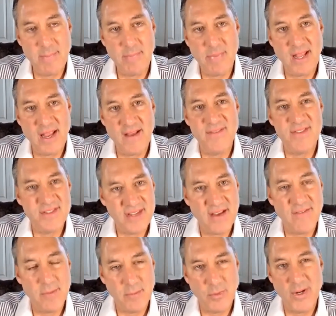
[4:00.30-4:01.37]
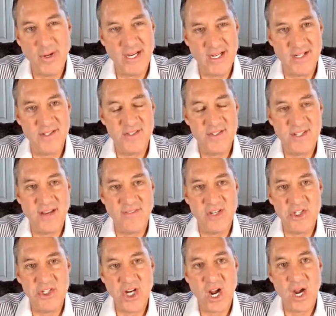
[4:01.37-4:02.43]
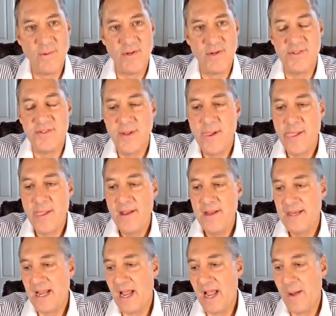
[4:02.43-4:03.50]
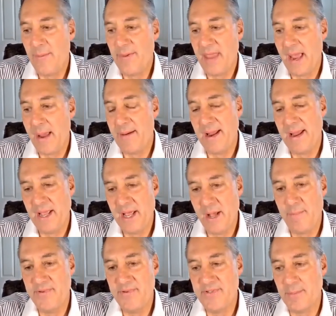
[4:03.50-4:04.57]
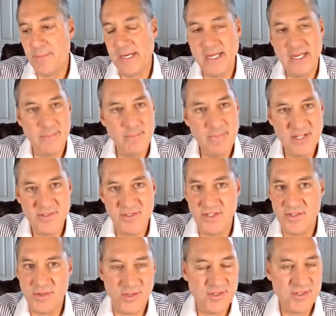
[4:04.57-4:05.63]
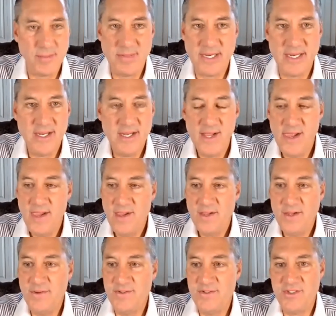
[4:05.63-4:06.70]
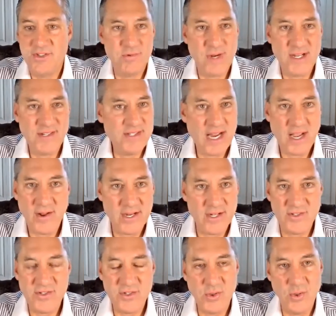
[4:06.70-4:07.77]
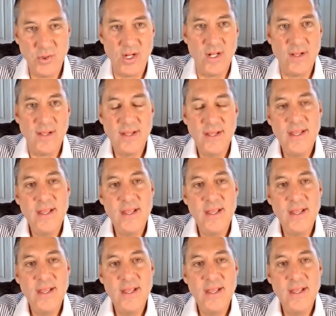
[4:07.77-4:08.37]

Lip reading: People have seven meridians, seven chakras. Now, how would that help somebody in business or somebody who's stressed out at school?